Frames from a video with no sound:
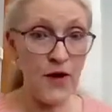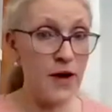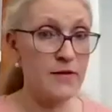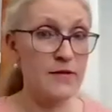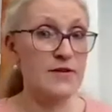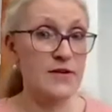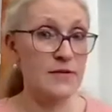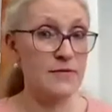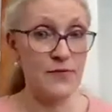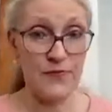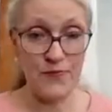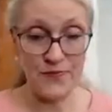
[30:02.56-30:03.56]
fine.
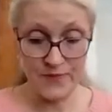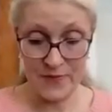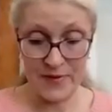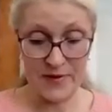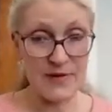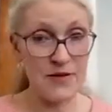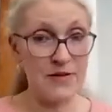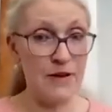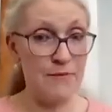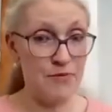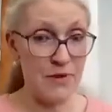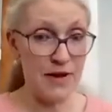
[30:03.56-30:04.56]
This is
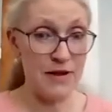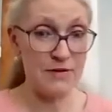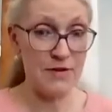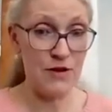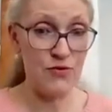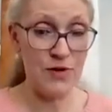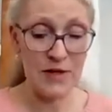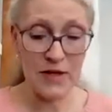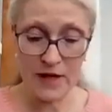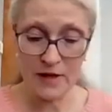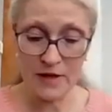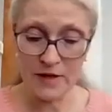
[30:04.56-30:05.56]
a plant that you can
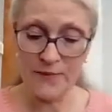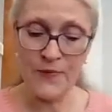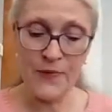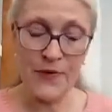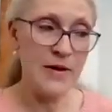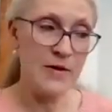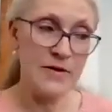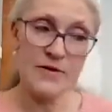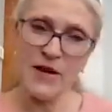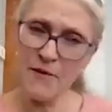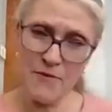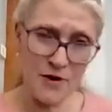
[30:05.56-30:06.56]
eat.
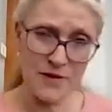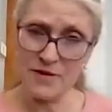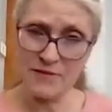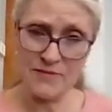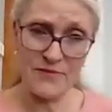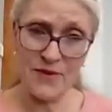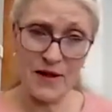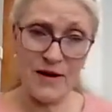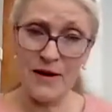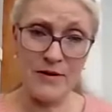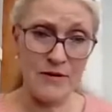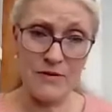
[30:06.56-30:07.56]
Shamrocks,
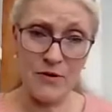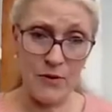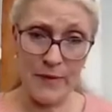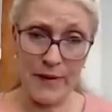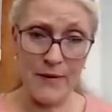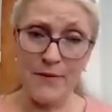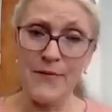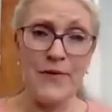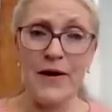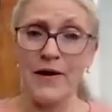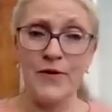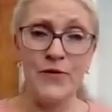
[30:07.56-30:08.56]
I don't know about.
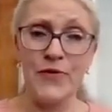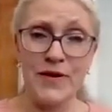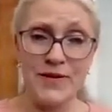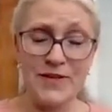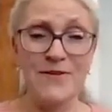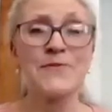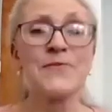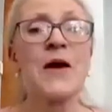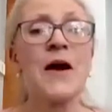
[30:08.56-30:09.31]
I don't think so.